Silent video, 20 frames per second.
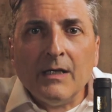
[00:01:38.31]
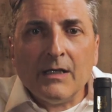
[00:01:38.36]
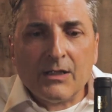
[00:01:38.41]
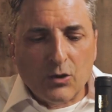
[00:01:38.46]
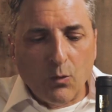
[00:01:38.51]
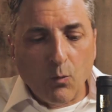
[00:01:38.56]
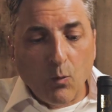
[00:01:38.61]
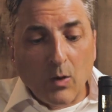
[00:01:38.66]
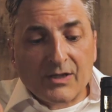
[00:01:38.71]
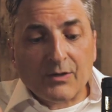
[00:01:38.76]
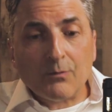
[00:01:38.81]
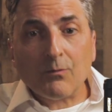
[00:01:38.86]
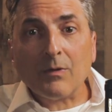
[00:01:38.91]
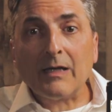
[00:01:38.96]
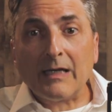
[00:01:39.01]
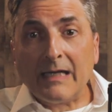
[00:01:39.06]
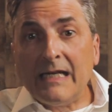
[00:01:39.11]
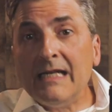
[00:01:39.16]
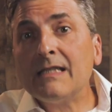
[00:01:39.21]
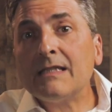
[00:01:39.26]
So it wasn't
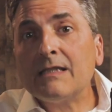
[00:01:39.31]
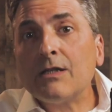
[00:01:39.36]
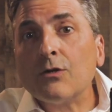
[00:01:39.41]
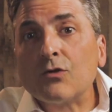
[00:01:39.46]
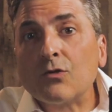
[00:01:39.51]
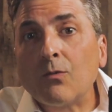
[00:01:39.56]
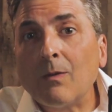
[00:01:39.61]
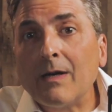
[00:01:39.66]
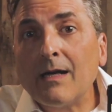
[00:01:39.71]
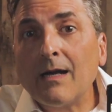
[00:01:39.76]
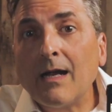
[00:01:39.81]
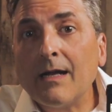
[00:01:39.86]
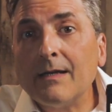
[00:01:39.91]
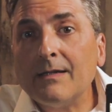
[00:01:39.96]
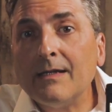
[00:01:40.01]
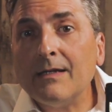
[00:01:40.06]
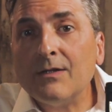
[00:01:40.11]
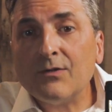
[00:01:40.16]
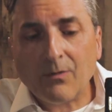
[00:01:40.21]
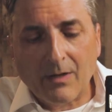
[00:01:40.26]
released till
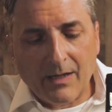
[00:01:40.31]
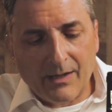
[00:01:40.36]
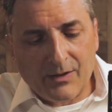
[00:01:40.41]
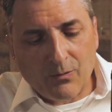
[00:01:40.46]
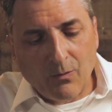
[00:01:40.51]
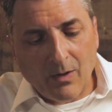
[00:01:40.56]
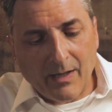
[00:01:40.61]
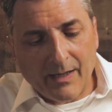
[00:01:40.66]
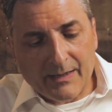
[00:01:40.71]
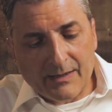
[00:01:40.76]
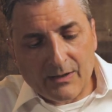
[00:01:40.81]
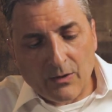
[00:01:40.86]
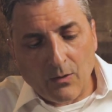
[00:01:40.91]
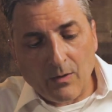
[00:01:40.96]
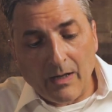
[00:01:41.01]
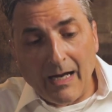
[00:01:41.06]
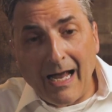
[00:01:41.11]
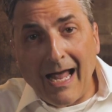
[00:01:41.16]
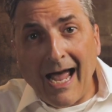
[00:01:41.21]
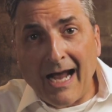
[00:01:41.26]
2019, 2020.
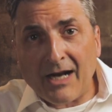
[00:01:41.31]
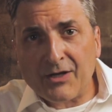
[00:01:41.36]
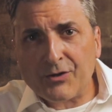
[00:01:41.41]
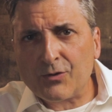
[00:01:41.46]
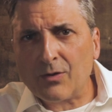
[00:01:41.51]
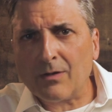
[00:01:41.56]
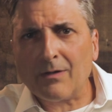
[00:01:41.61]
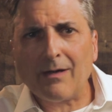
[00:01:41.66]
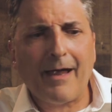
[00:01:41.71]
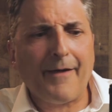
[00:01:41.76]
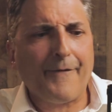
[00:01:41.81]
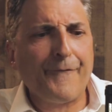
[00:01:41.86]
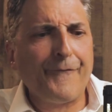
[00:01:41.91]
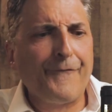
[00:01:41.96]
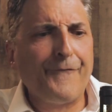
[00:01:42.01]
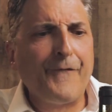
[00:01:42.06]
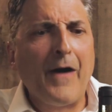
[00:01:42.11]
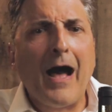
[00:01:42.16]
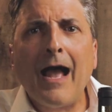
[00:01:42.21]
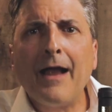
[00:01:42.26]
So extra like
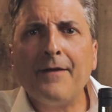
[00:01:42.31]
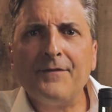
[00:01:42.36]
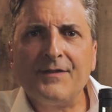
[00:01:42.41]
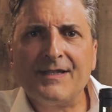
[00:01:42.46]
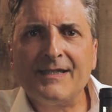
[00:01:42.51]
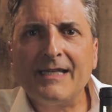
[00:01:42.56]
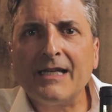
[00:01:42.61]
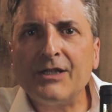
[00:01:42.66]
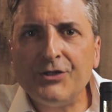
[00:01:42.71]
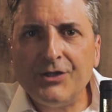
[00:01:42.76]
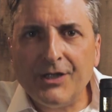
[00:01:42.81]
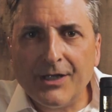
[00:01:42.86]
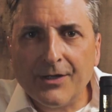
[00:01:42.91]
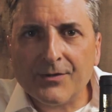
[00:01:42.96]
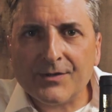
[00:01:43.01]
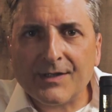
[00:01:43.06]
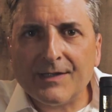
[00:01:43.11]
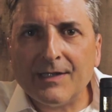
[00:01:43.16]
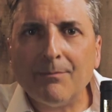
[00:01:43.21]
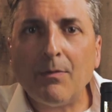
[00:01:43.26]
5-6
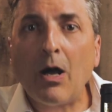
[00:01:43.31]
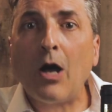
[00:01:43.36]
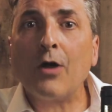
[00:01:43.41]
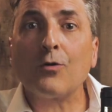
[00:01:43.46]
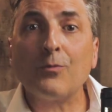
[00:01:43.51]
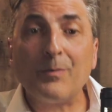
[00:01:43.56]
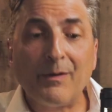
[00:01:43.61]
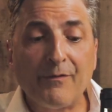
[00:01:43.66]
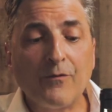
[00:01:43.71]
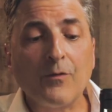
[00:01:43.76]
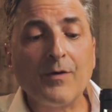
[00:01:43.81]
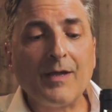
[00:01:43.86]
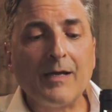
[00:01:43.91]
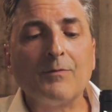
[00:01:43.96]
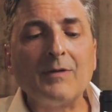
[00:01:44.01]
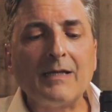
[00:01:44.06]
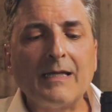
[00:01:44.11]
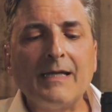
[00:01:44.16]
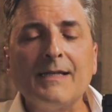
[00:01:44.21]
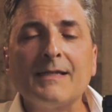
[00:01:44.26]
years in the bottle before they
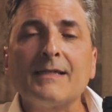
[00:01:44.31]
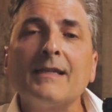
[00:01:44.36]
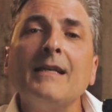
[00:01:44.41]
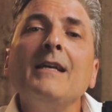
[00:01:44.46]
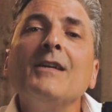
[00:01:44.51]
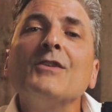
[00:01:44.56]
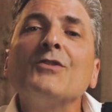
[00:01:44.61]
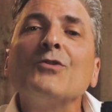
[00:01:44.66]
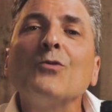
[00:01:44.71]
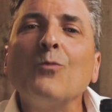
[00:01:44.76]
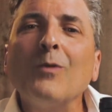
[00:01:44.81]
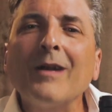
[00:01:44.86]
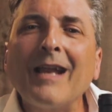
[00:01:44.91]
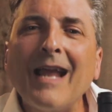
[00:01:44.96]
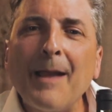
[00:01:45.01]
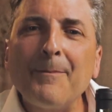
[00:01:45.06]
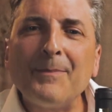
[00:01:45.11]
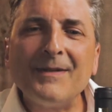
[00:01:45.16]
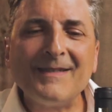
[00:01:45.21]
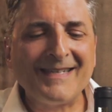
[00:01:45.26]
release. So what
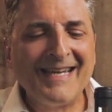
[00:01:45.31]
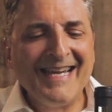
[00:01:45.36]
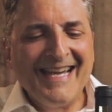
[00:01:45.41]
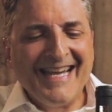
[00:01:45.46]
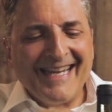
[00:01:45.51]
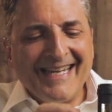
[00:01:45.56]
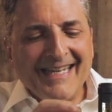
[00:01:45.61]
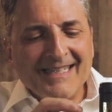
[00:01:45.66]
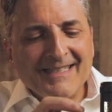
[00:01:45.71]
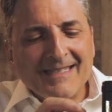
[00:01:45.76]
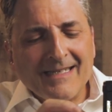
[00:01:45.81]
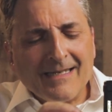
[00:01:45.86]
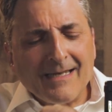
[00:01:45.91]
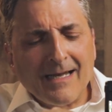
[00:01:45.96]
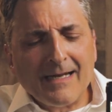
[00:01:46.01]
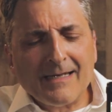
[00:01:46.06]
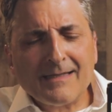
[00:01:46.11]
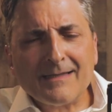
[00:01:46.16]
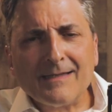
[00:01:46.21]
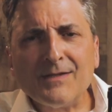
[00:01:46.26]
happens? It gets
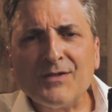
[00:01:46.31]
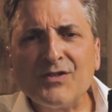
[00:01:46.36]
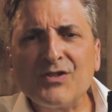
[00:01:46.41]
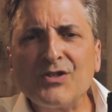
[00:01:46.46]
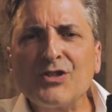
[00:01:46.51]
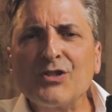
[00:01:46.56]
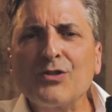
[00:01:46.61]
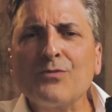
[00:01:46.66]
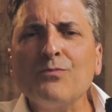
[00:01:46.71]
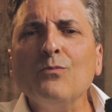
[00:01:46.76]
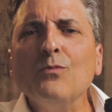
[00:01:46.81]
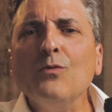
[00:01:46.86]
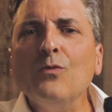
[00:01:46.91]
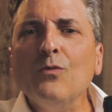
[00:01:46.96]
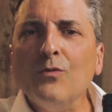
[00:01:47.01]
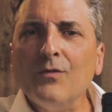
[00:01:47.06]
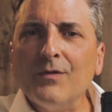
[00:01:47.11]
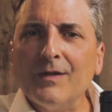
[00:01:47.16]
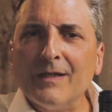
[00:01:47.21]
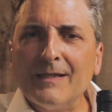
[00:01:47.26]
nice and
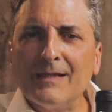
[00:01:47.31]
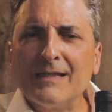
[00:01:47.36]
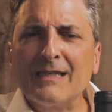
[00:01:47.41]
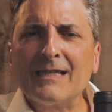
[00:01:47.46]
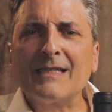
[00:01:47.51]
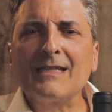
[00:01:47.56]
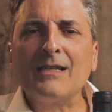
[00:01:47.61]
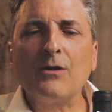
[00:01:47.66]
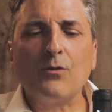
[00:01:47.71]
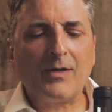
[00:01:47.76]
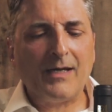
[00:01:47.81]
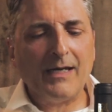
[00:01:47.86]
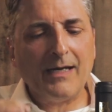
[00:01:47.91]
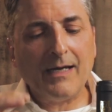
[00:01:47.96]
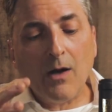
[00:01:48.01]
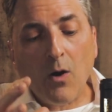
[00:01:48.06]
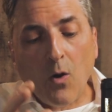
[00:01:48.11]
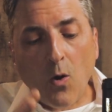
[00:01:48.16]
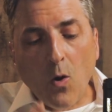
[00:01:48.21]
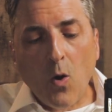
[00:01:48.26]
smooth and
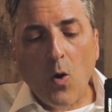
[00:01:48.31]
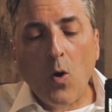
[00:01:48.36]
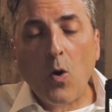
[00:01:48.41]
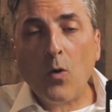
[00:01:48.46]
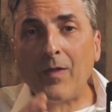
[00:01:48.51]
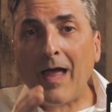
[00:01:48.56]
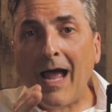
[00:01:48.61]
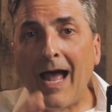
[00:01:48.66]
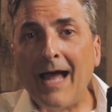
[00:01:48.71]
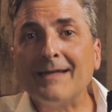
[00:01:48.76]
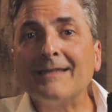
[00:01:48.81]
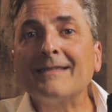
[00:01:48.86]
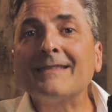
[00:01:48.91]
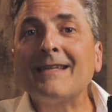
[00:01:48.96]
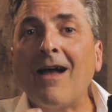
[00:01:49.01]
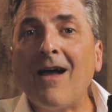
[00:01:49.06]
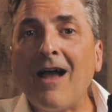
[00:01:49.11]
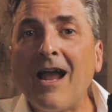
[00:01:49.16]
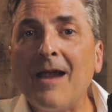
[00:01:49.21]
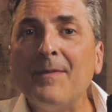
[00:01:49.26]
silky. All that
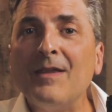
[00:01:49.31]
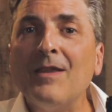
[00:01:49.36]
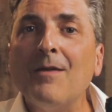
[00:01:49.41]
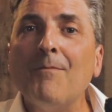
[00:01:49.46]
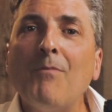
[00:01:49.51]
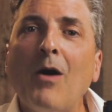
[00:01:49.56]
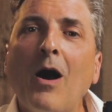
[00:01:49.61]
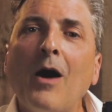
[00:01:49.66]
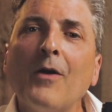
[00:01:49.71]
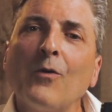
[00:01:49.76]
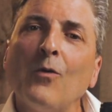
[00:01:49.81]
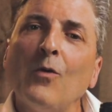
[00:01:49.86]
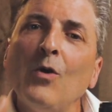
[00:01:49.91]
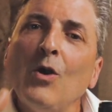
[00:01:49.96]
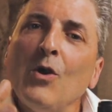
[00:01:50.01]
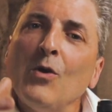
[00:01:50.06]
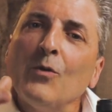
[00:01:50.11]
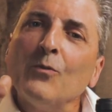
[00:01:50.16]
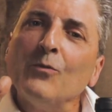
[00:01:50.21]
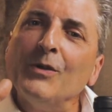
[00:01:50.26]
time in the bottle
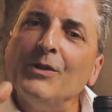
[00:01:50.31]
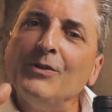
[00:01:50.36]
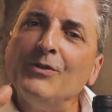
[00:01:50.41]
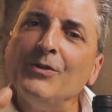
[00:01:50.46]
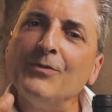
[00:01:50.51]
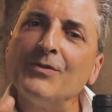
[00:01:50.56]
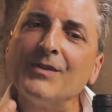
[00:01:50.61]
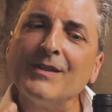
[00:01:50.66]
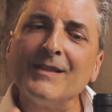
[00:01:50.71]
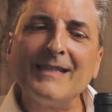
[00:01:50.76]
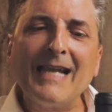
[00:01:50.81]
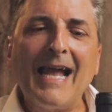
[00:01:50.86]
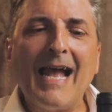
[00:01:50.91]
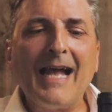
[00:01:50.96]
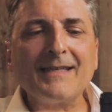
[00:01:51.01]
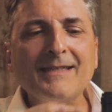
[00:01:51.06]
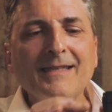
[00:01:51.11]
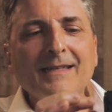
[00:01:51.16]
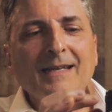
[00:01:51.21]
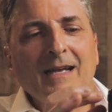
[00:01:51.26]
reduces
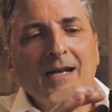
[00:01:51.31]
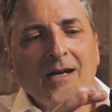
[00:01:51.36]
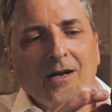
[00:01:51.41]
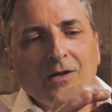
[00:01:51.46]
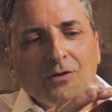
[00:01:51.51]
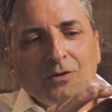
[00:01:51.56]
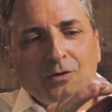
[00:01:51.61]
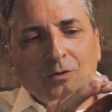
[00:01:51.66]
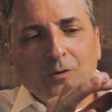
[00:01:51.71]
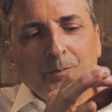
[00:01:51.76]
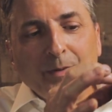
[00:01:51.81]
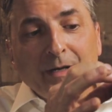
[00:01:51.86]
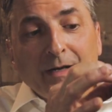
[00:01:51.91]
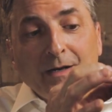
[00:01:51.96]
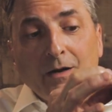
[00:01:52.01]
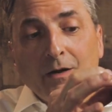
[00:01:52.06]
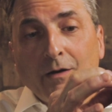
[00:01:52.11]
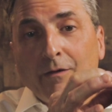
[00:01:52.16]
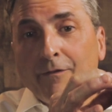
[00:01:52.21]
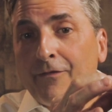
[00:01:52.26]
acid, a little
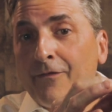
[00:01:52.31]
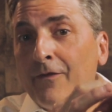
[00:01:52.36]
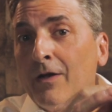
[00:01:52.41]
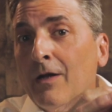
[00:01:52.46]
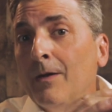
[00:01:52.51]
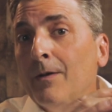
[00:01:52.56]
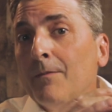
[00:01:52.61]
bit of